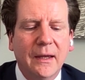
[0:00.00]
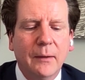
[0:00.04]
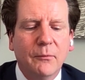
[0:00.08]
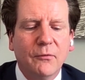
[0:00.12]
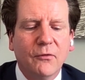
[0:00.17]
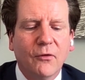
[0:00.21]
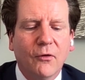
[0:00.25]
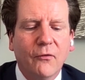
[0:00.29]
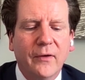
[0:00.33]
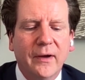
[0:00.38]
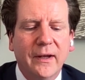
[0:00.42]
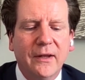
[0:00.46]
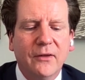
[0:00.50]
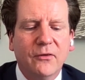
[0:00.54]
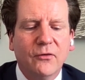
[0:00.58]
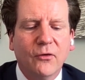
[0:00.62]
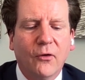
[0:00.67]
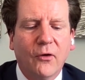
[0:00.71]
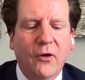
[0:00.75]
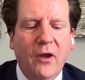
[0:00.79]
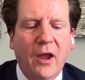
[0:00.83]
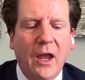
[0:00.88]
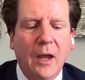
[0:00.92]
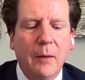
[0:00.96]
already
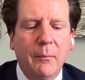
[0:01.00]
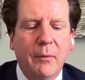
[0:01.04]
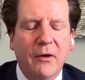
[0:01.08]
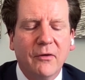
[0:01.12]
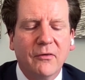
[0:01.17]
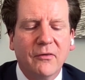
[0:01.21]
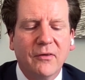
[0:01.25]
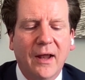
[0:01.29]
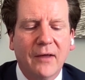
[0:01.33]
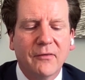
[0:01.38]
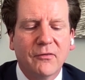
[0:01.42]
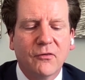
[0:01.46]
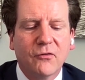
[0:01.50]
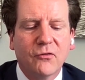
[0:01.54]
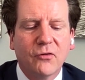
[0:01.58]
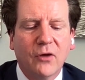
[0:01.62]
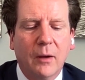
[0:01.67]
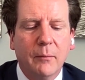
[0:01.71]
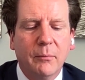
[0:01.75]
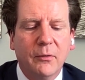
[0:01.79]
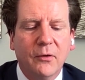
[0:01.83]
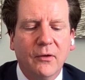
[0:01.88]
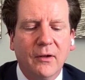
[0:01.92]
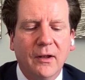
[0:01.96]
talking about it as a
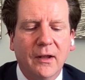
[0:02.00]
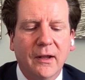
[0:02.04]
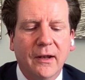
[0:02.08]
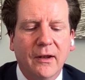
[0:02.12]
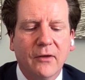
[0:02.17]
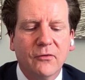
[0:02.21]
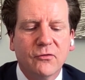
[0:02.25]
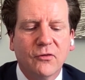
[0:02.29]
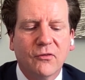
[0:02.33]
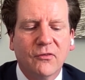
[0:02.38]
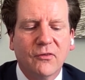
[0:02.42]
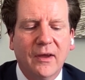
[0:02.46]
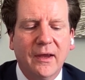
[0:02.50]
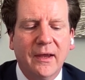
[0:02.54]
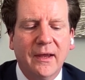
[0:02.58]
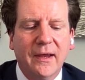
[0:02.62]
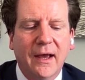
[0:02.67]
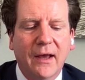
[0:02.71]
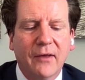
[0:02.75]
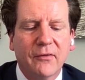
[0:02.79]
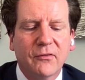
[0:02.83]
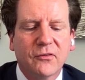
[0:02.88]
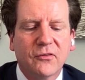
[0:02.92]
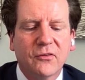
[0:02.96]
tribunal, and as you say, he
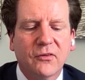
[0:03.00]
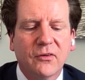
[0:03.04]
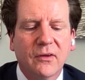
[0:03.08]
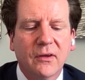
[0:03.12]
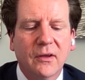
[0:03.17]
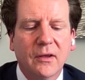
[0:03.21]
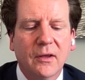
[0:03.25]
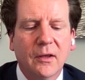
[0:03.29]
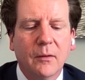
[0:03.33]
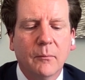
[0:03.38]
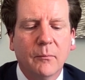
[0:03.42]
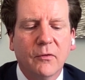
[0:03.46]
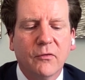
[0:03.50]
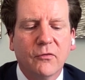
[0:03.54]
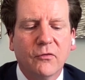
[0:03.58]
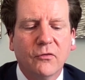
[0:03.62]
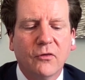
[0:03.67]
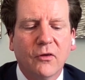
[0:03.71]
asked Mr.